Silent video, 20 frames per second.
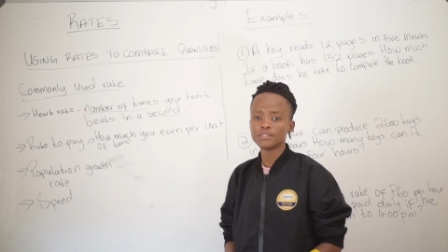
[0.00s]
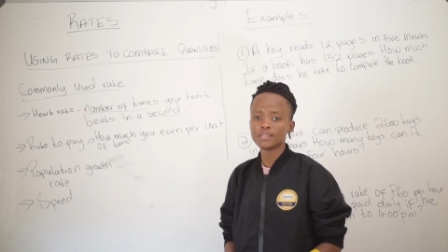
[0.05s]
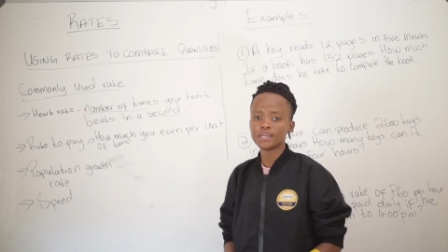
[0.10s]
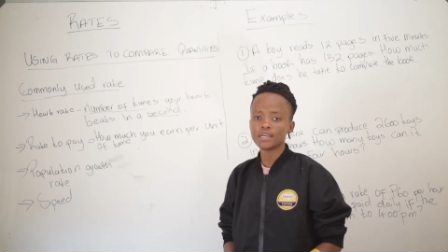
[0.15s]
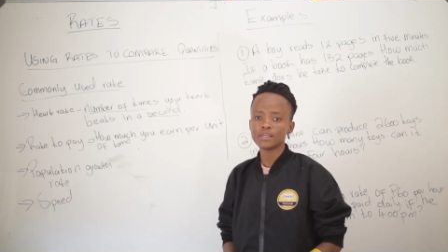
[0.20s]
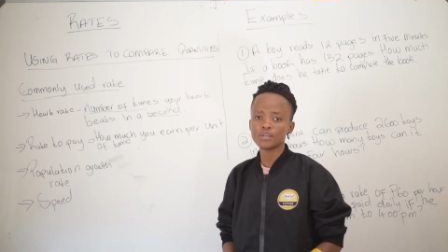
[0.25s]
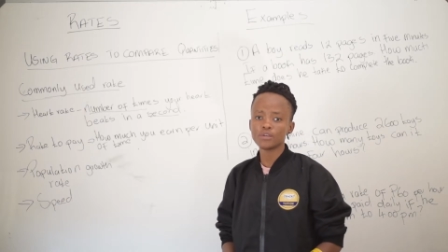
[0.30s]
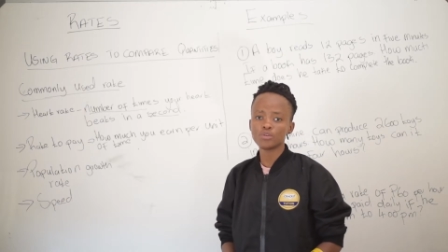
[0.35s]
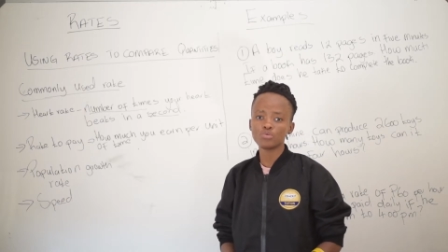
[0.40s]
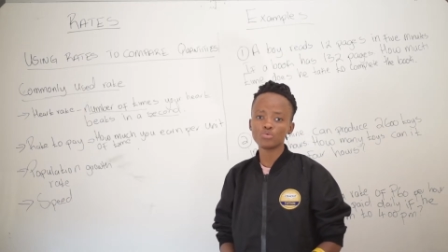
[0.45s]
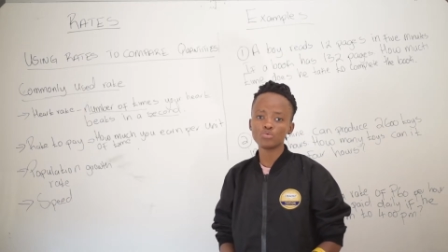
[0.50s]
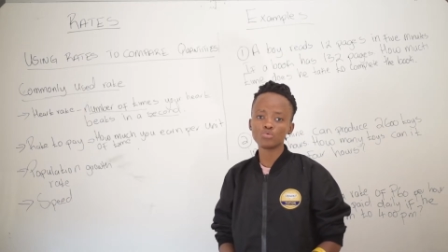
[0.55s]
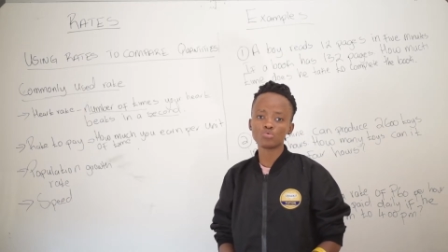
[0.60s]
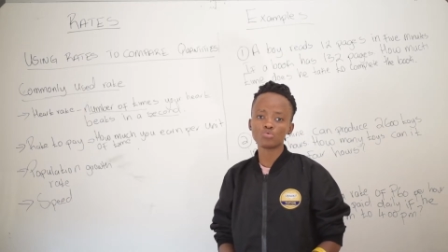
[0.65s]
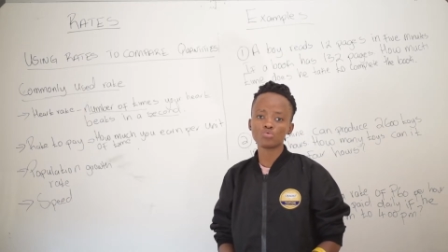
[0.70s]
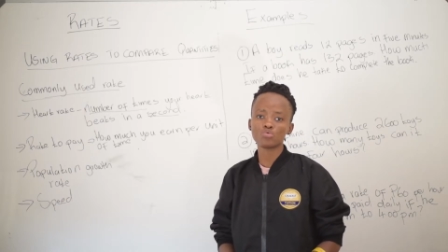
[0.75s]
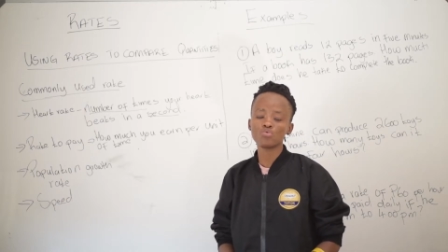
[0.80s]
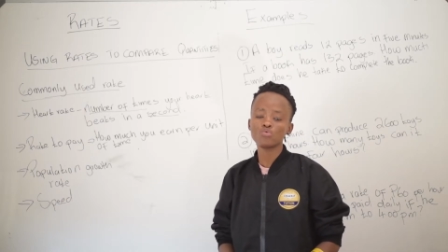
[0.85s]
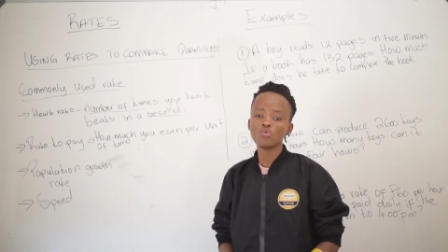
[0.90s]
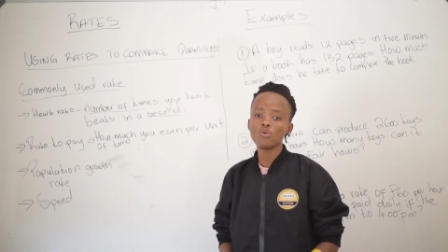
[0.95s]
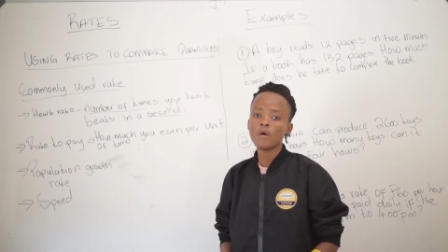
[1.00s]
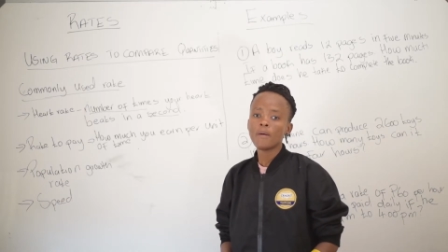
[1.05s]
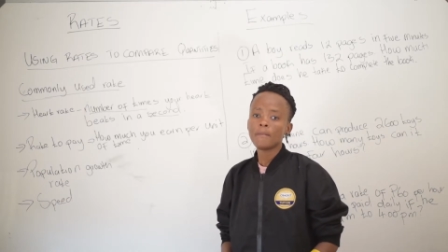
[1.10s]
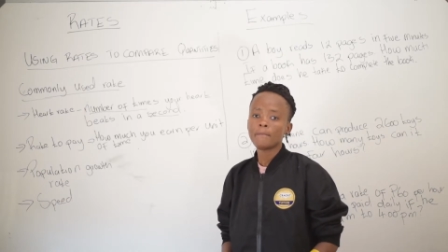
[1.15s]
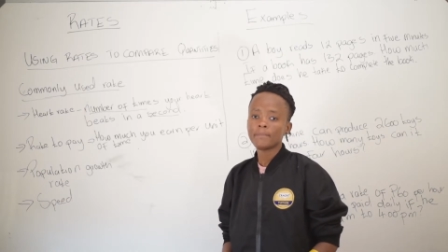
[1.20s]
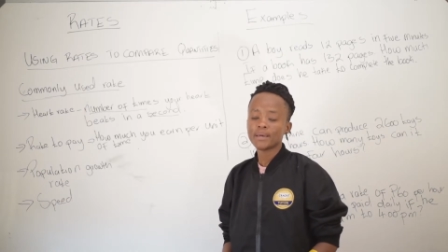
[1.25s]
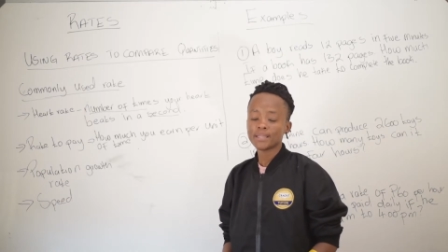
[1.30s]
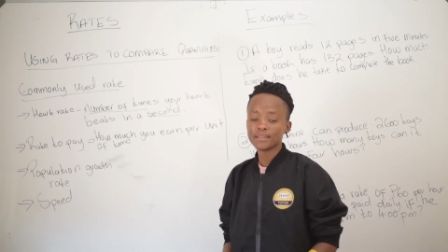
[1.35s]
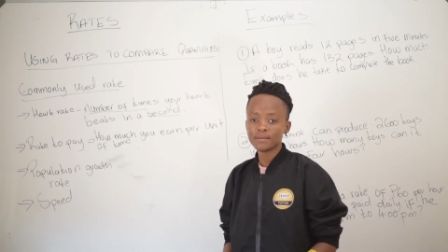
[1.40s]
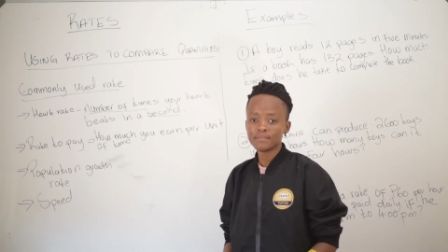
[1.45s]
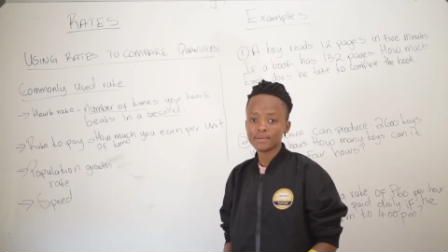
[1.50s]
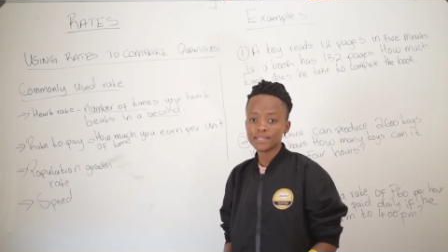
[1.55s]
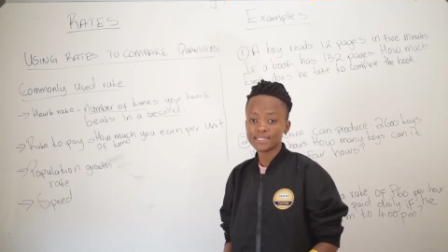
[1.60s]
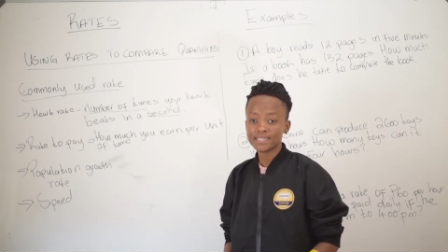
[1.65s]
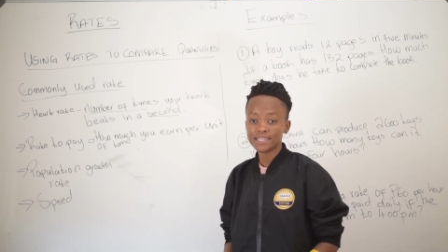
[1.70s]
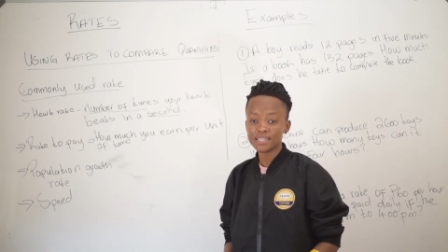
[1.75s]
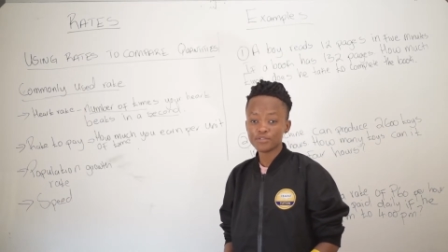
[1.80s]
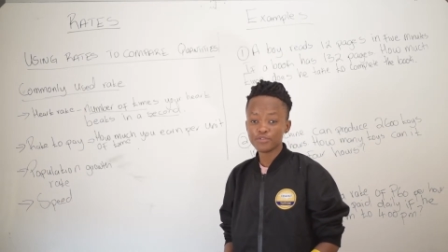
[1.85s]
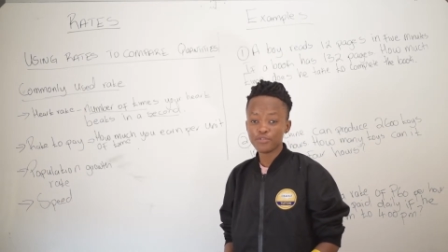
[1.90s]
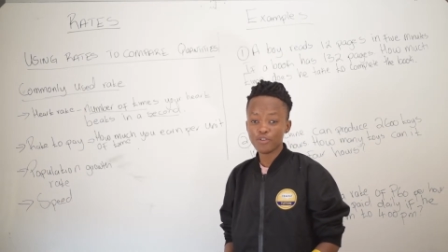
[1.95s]
taking you through
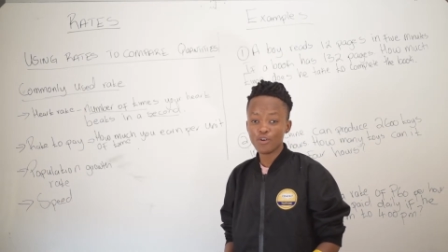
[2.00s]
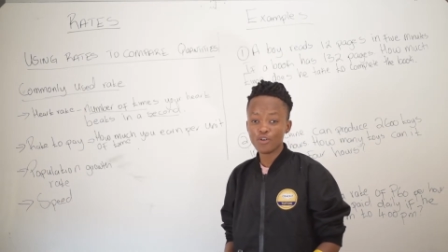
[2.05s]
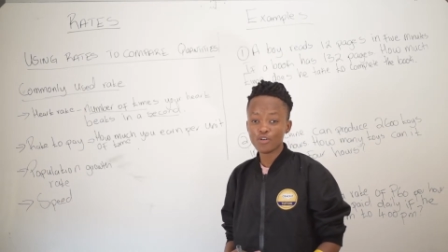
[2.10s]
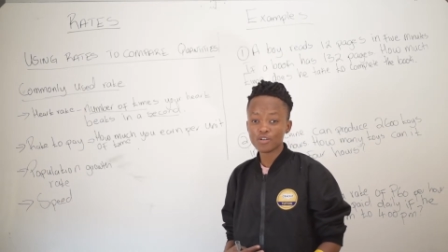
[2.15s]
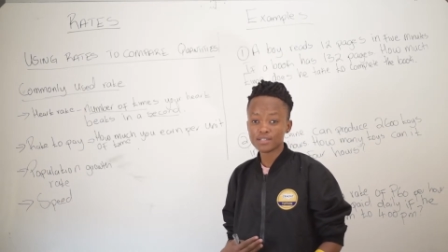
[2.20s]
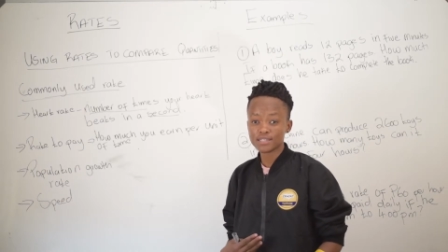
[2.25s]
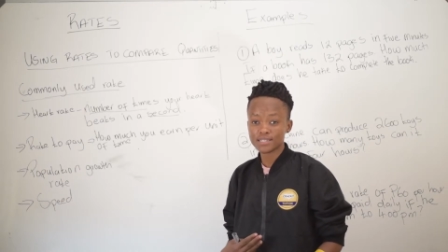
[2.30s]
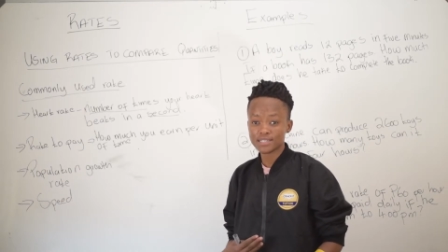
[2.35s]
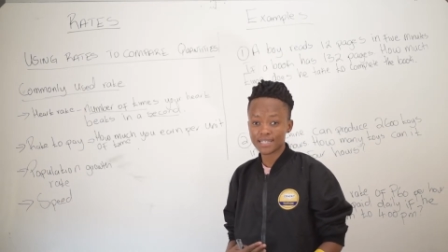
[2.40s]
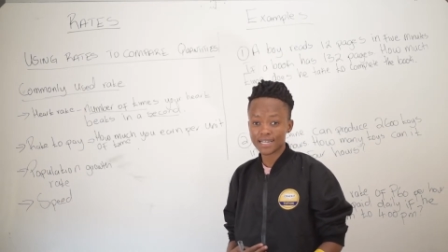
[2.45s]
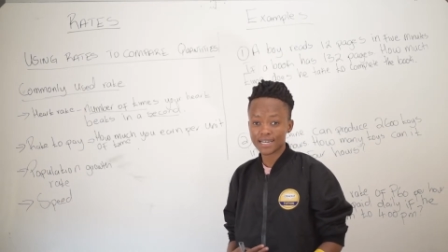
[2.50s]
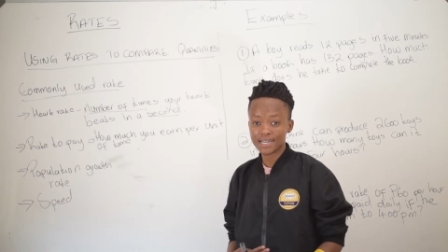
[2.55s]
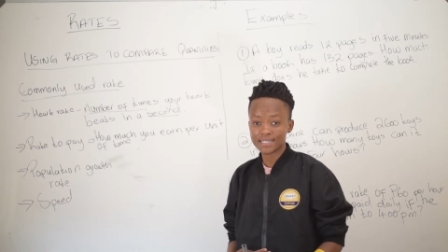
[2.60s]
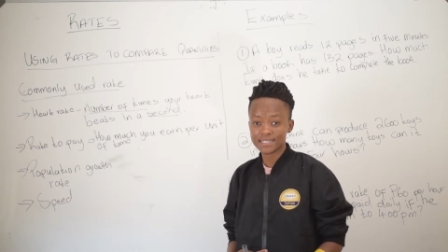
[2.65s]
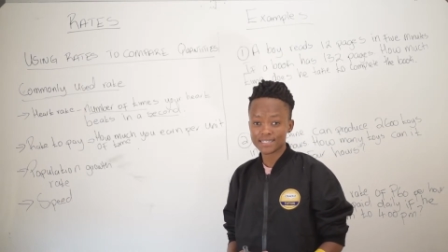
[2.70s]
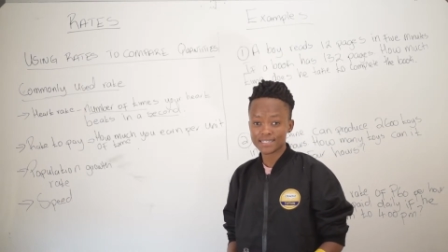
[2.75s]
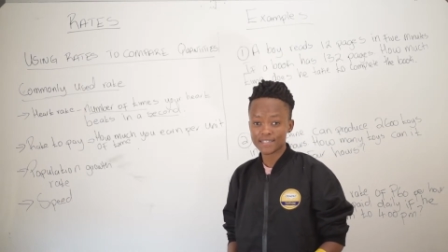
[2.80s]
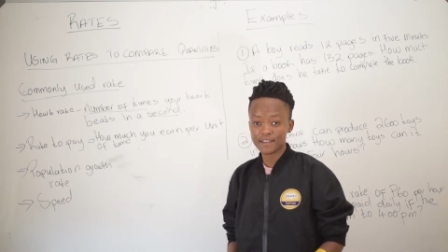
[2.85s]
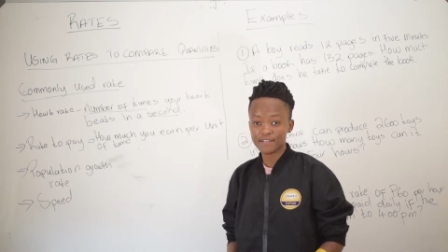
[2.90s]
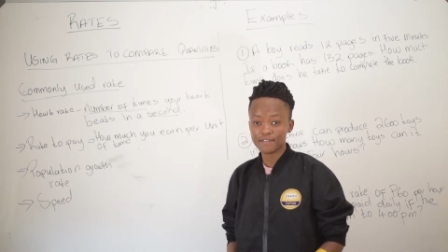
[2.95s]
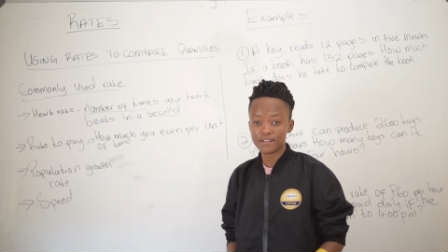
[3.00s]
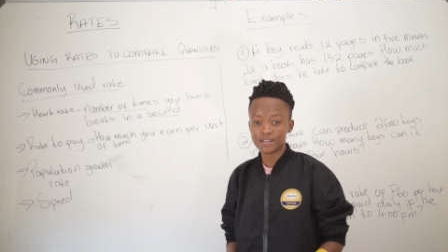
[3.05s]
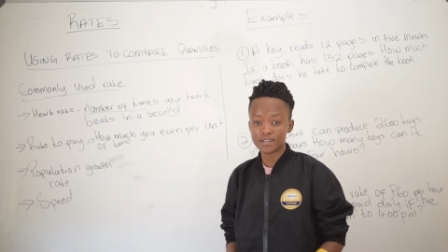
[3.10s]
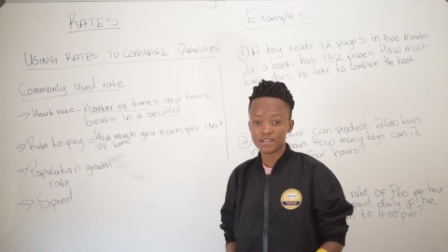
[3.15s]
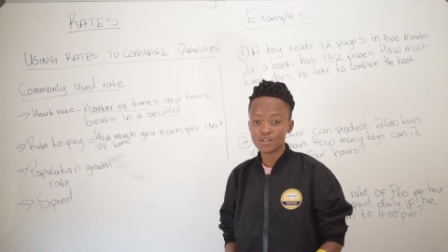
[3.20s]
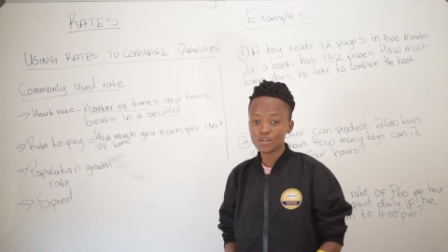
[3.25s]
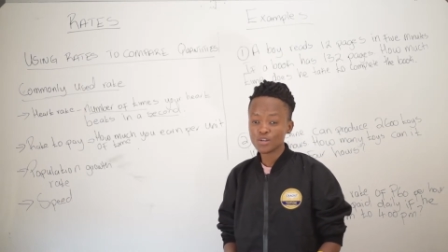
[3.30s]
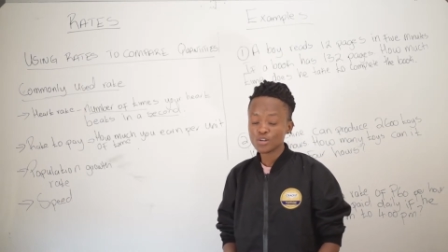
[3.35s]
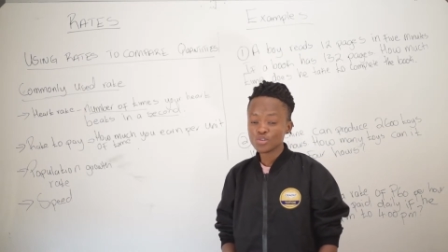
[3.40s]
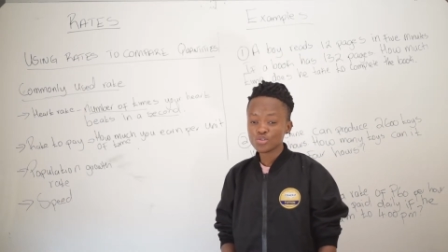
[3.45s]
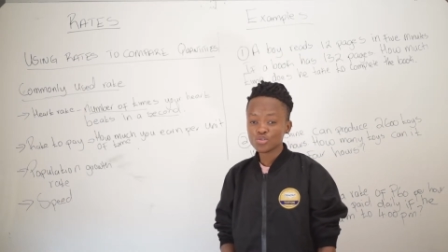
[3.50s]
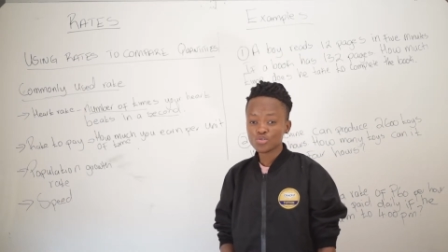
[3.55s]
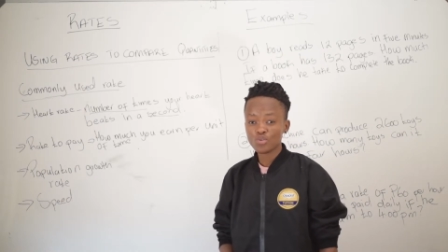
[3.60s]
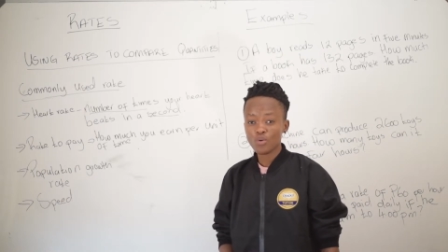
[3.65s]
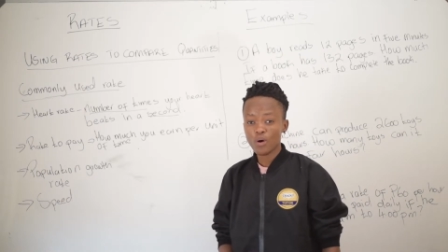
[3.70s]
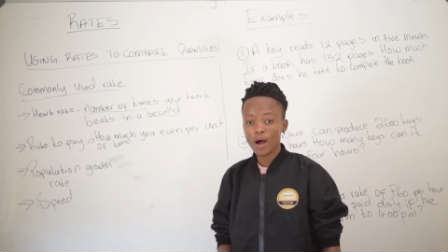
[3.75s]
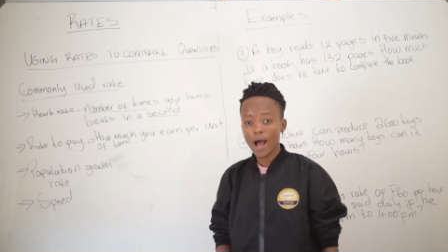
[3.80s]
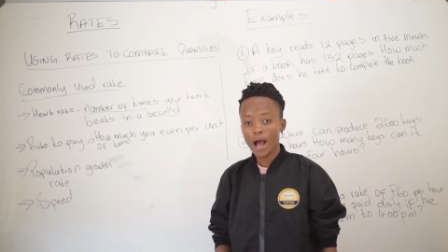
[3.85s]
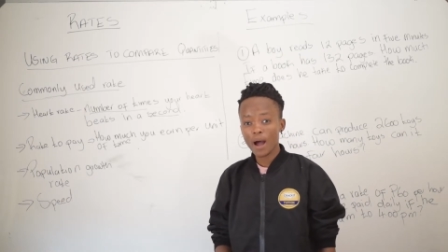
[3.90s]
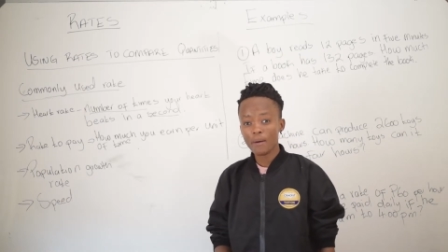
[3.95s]
Mathematics for Standard 7.
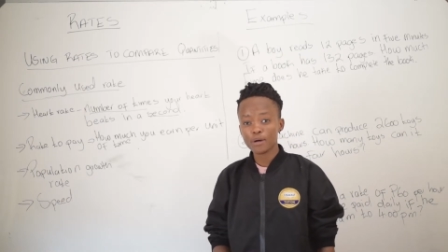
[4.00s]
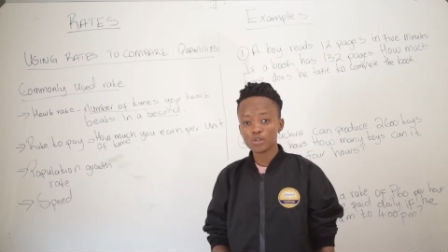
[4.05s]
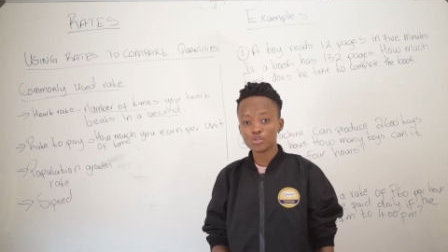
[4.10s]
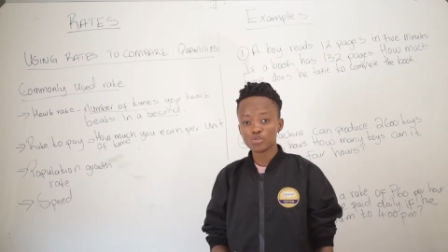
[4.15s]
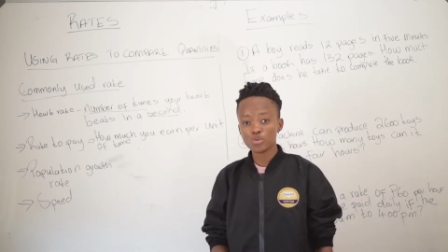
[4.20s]
So our